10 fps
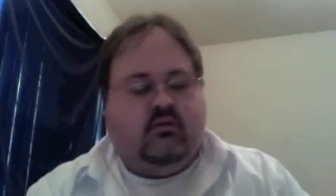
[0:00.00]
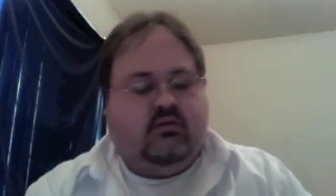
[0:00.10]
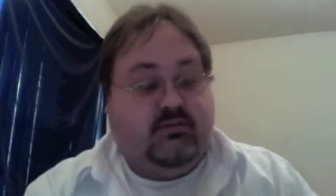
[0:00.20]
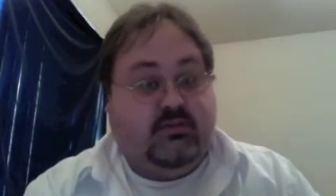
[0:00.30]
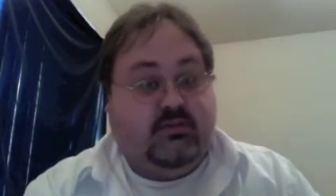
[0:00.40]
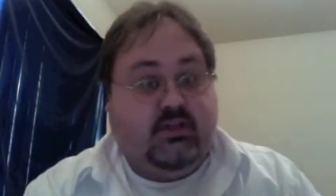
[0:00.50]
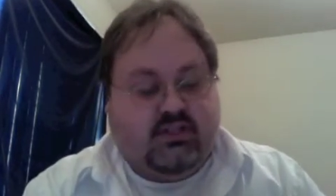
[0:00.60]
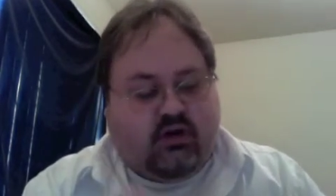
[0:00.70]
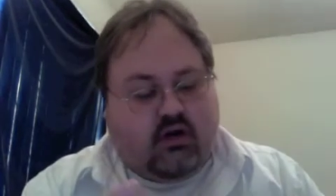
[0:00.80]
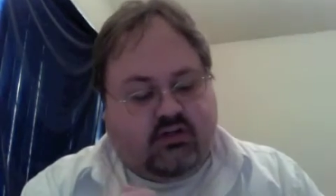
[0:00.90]
some of those
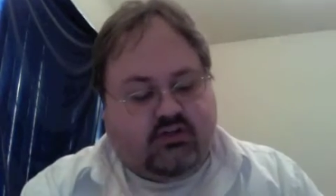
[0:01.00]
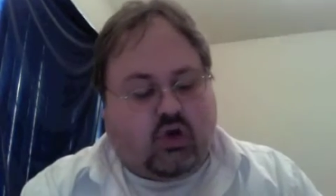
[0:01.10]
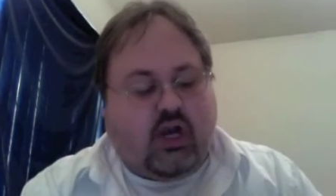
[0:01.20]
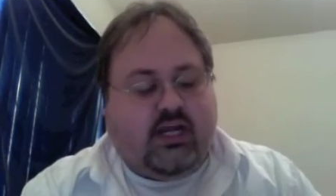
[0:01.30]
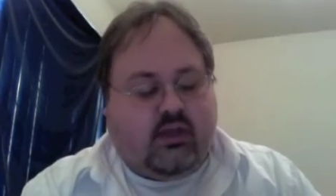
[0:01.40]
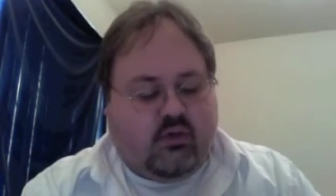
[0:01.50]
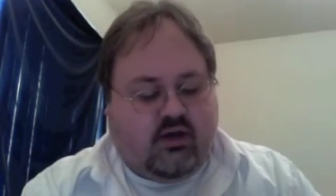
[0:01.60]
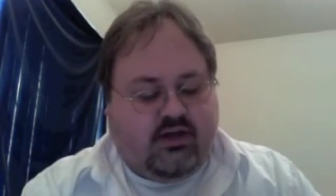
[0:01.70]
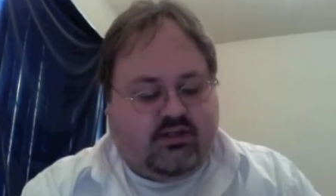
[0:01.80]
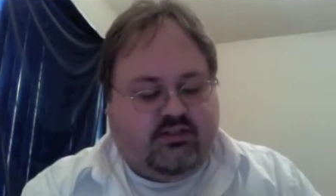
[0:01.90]
cards
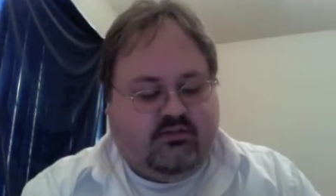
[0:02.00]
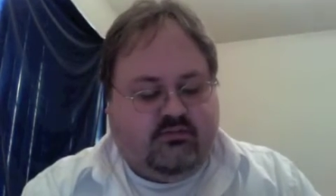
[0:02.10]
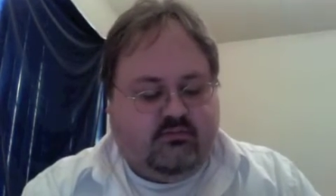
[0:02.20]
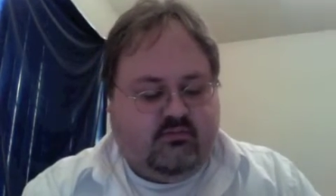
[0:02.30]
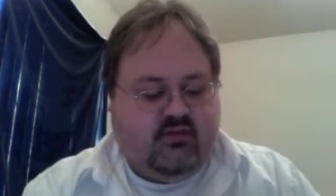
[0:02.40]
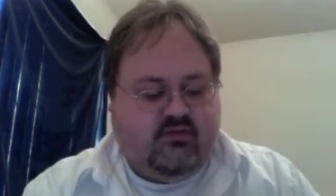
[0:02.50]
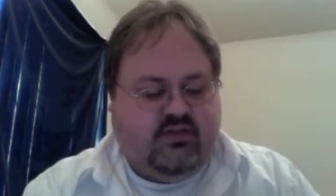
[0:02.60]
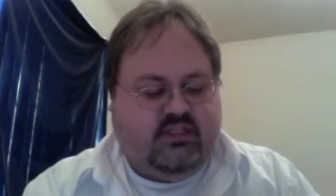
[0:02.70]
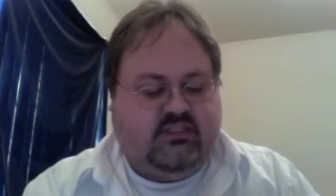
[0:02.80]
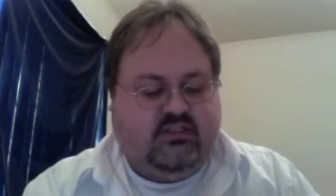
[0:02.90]
grading-wise, if
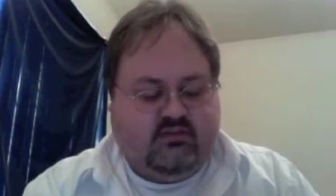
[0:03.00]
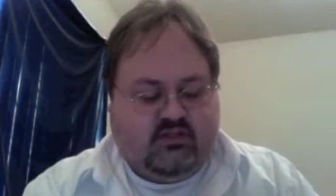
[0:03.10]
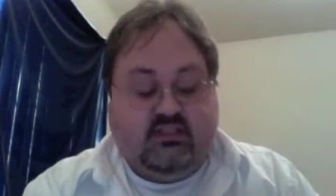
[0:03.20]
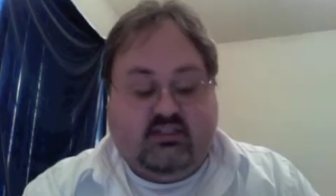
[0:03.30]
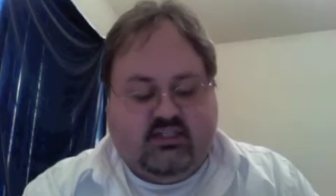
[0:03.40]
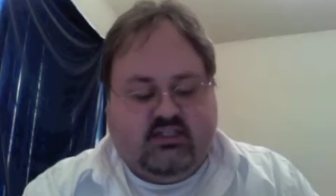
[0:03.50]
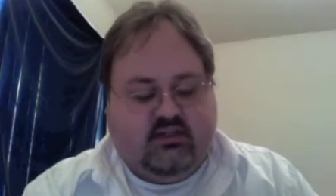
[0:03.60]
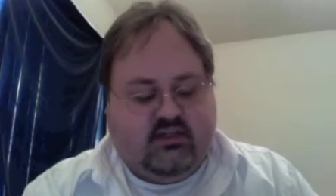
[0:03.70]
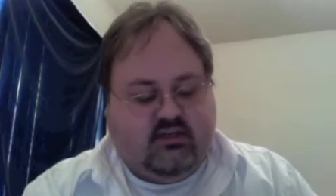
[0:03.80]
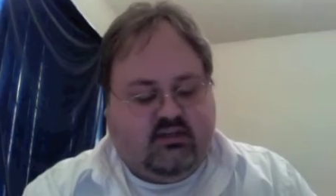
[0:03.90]
he's
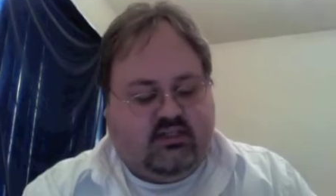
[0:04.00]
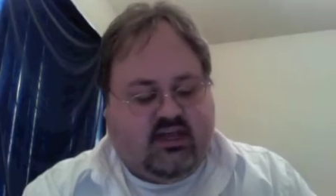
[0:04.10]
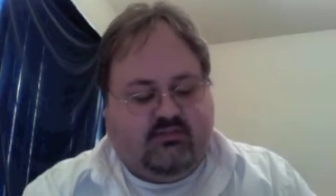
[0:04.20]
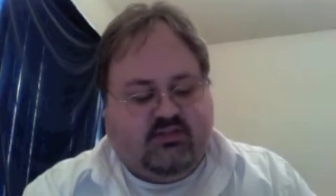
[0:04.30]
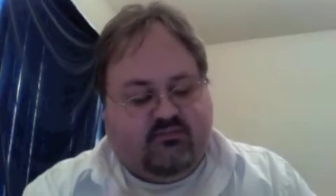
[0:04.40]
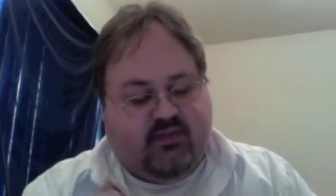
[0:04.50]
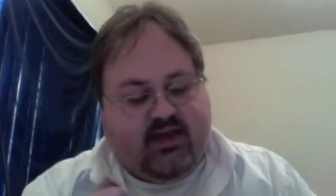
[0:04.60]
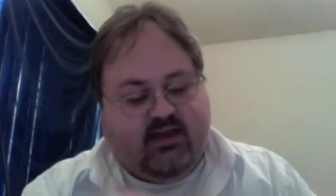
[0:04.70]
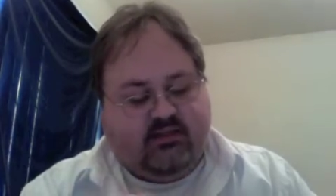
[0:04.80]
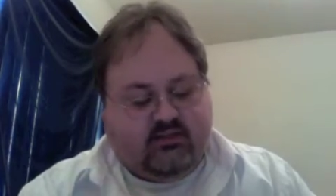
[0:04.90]
consistently on the tops of
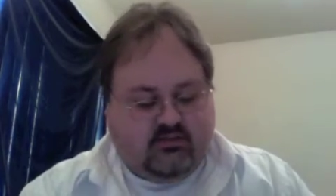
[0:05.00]
packs.